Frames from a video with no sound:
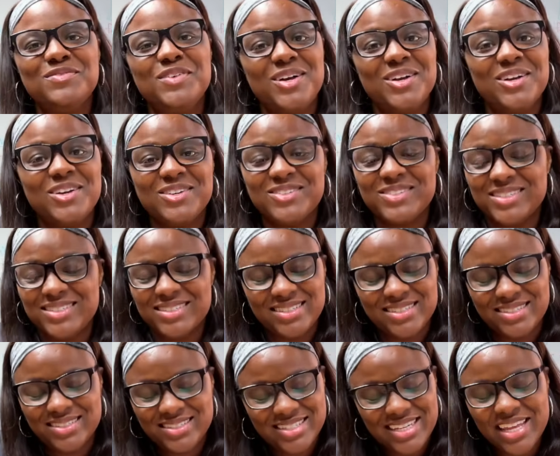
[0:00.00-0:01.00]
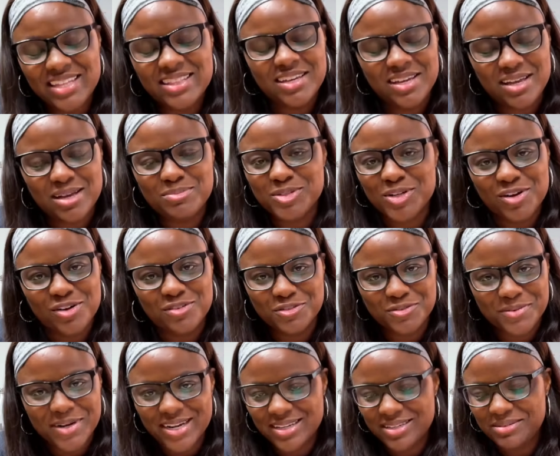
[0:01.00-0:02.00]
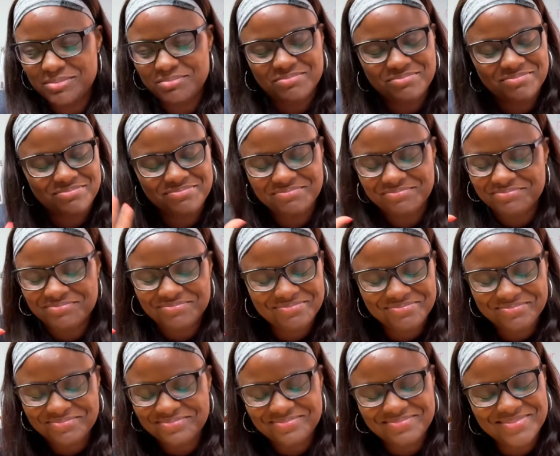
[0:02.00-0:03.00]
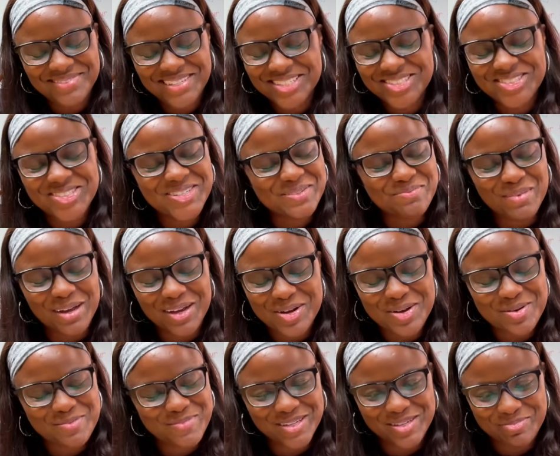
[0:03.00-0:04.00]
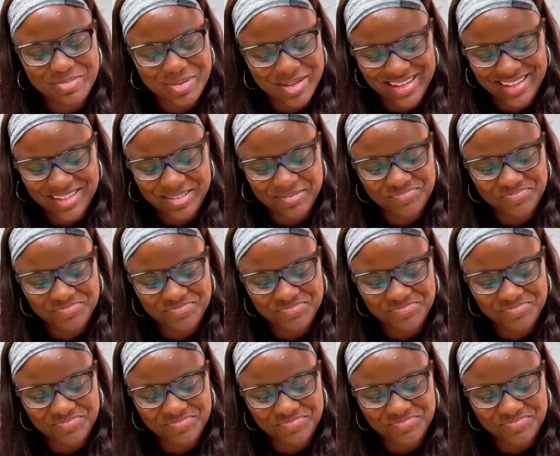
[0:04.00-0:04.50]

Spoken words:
of all, Stanley cups are overrated. That's just my humble opinion.